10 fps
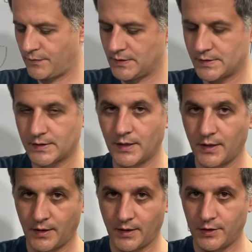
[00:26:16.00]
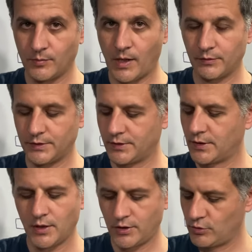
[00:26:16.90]
fits and you mount
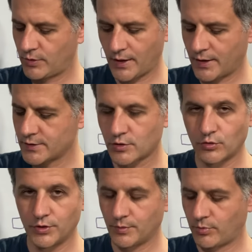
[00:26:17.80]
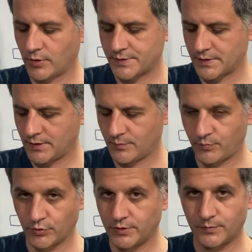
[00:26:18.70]
it, you can unscrew the bolts and
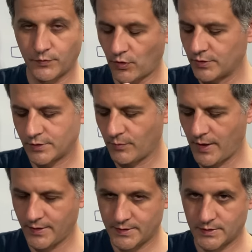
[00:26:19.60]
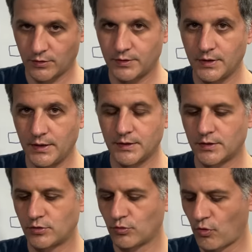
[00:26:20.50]
throw it away. It's not
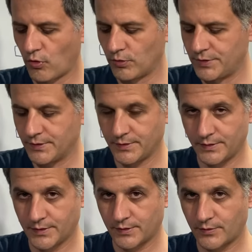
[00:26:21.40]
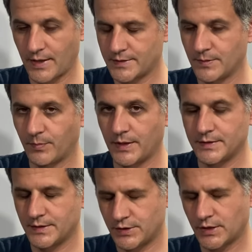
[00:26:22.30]
needed to hold the cranks in
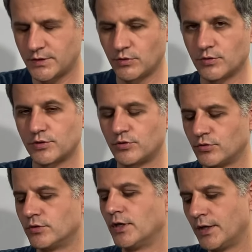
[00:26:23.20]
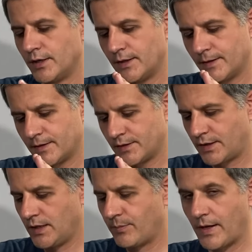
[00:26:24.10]
place. It's just used to
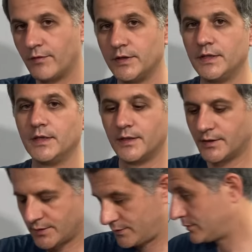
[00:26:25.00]
keep everything